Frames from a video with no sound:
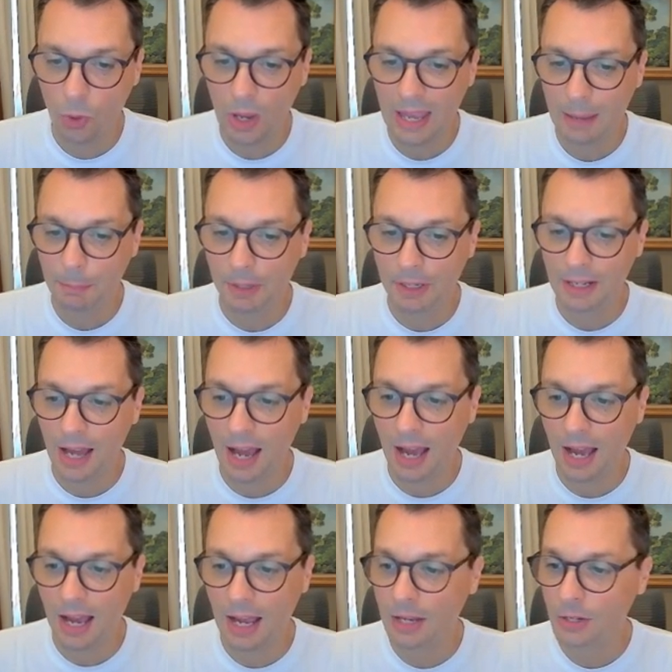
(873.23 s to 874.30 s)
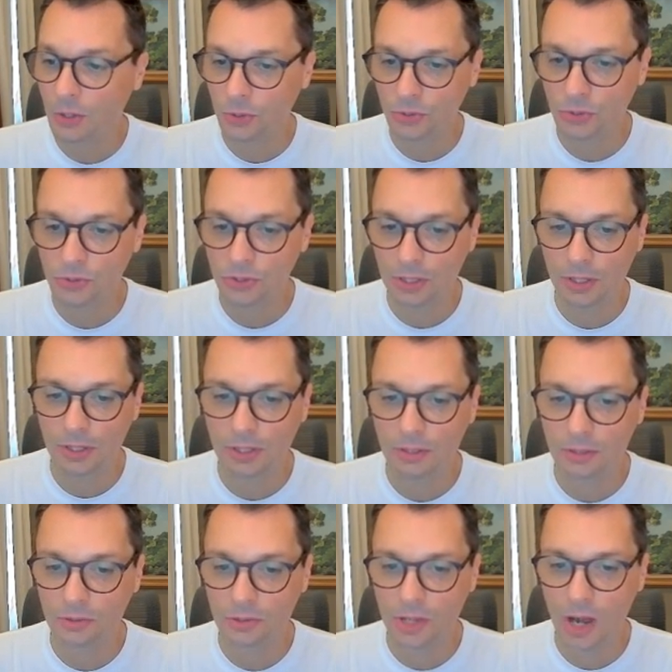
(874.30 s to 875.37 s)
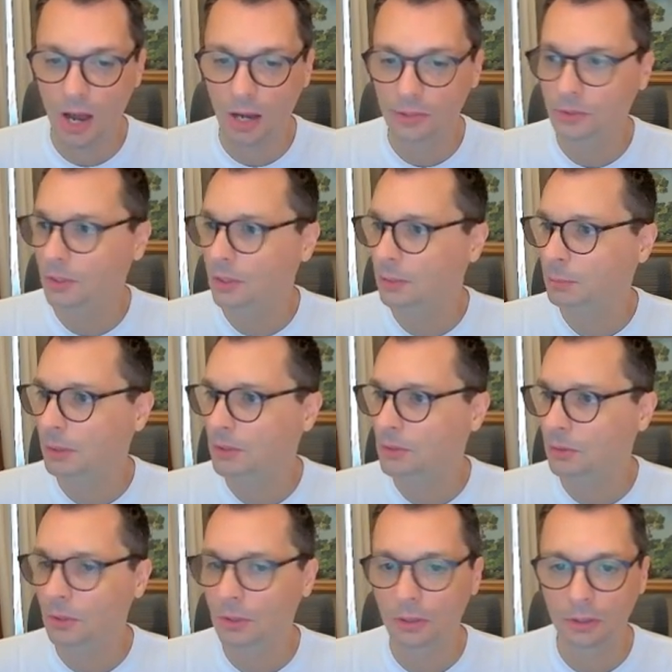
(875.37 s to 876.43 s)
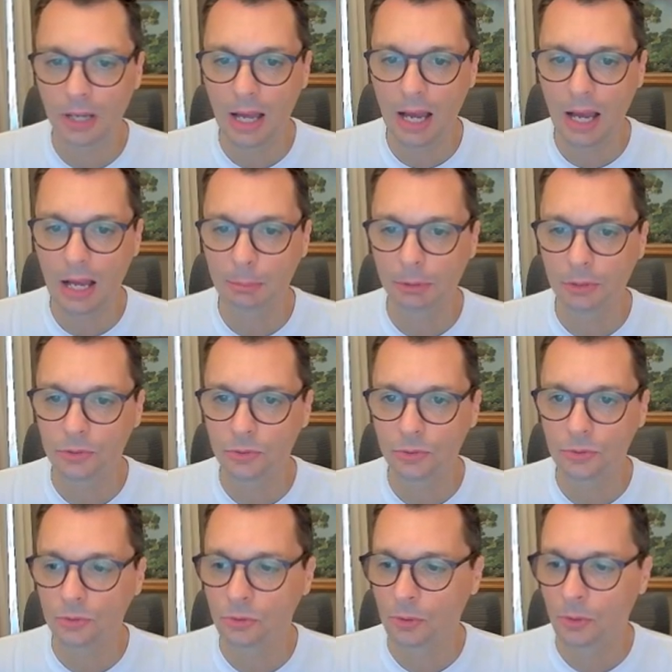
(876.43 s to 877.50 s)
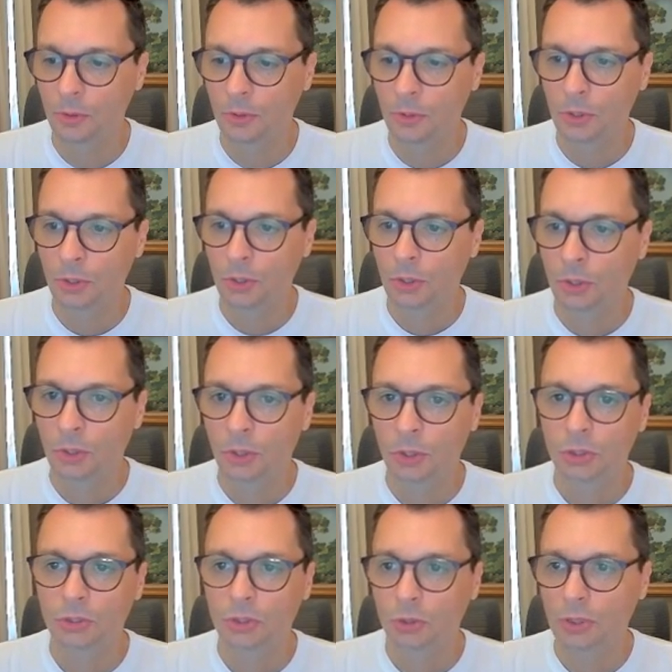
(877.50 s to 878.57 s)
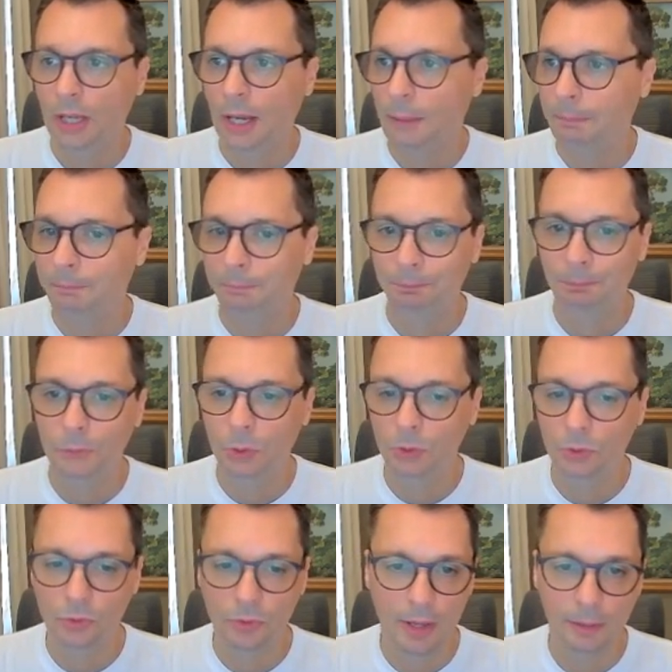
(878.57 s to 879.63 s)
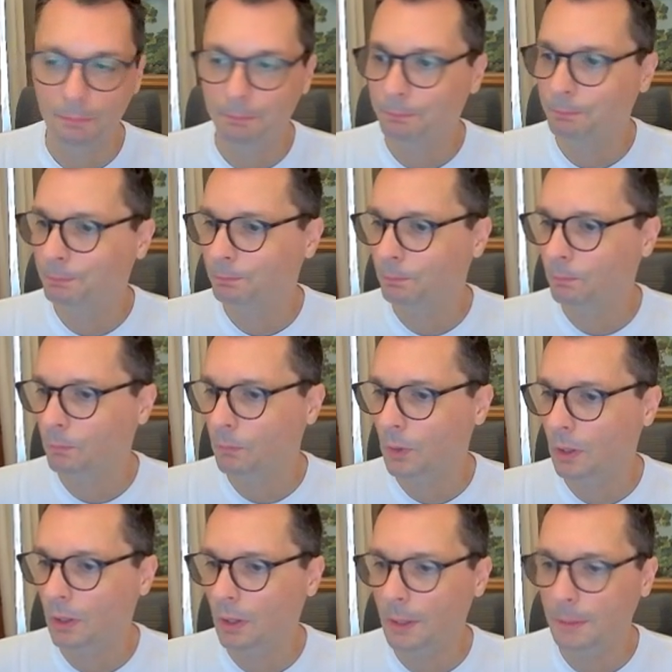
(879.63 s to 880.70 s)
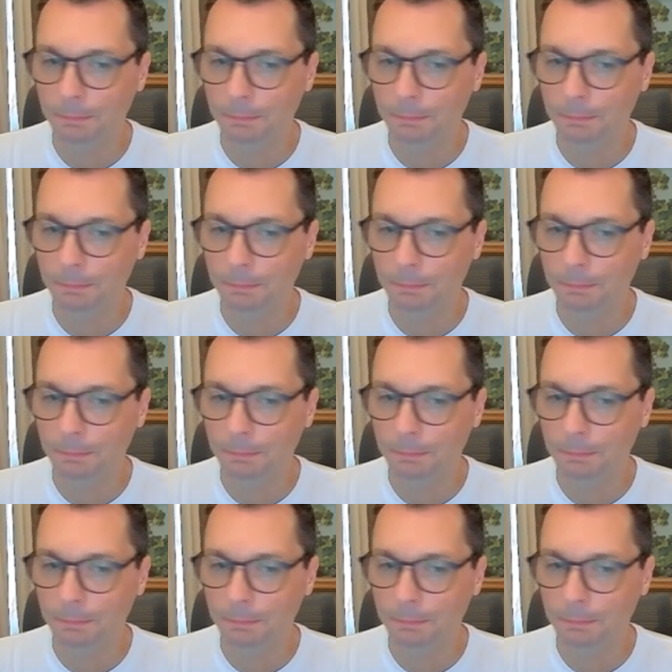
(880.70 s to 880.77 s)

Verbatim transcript: but in high doses it is toxic because look, blisters. So yeah, don't use that. Okay.